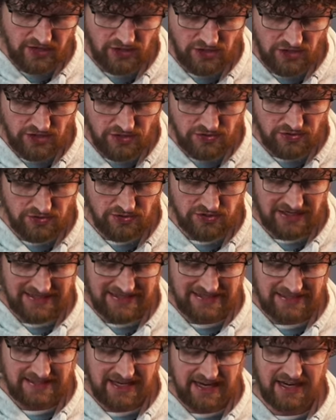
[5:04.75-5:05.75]
use
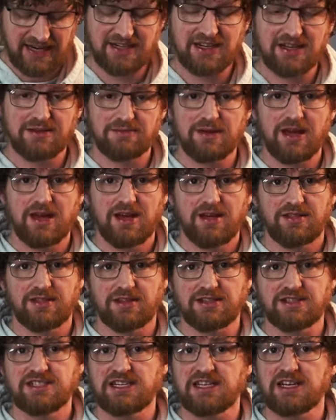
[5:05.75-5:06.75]
in tandem
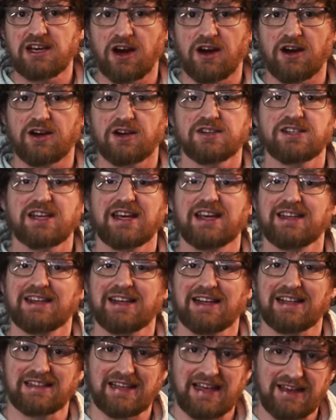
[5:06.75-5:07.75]
the
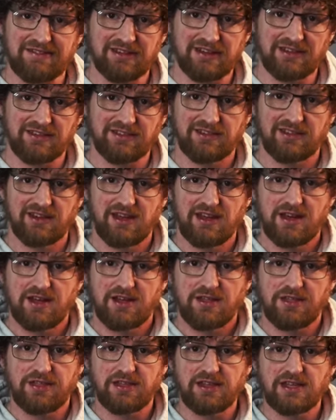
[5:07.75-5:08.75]

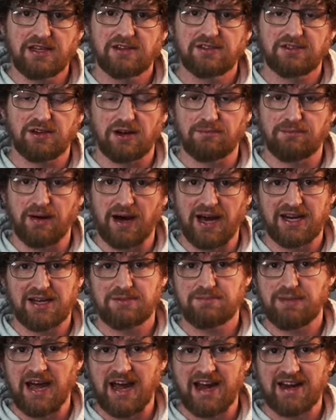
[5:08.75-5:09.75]
DR1011s. These are body
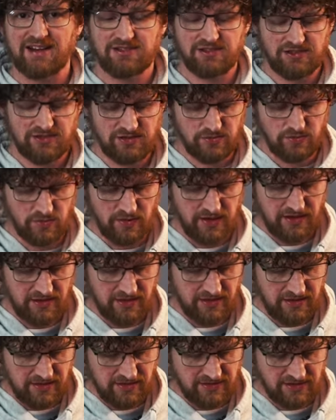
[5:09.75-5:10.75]
packs
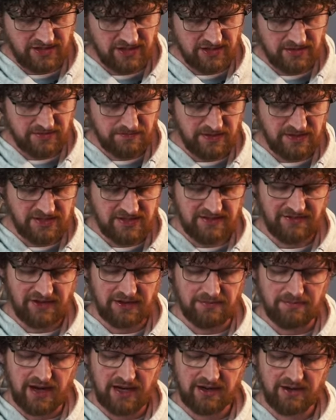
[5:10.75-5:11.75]
with
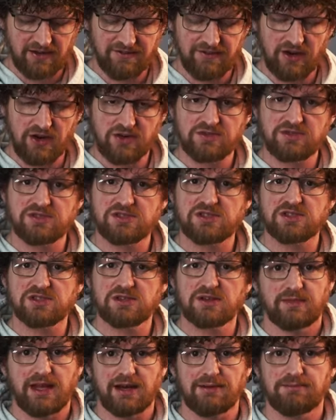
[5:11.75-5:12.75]
specific microphones
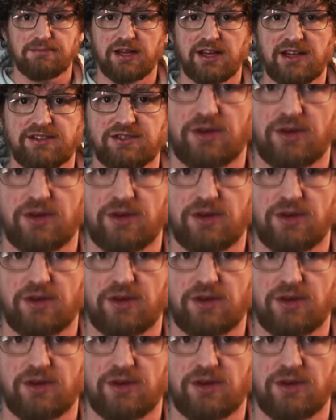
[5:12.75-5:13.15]
that I place